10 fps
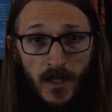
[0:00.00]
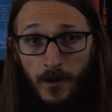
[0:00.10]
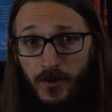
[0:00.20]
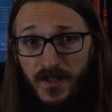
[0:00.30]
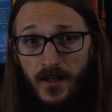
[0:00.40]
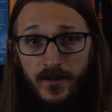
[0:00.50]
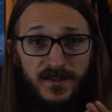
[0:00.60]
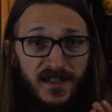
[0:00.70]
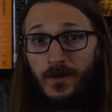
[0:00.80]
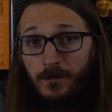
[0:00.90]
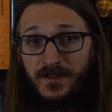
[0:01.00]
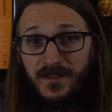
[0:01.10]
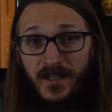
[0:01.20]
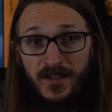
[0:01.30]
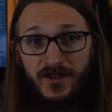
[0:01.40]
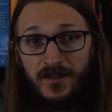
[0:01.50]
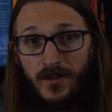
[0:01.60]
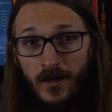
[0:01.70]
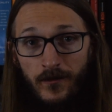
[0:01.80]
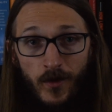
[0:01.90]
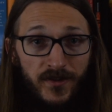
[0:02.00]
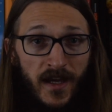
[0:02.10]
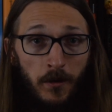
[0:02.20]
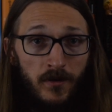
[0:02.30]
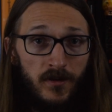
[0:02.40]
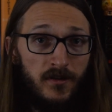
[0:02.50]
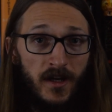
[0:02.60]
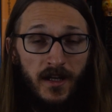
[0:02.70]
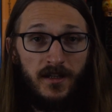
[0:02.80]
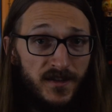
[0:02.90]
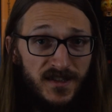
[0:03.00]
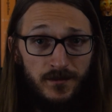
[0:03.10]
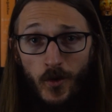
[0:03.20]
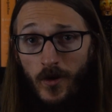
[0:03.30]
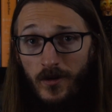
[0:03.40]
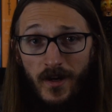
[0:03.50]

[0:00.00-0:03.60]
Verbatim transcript: And I put together other is representation of what that would look like. This is more or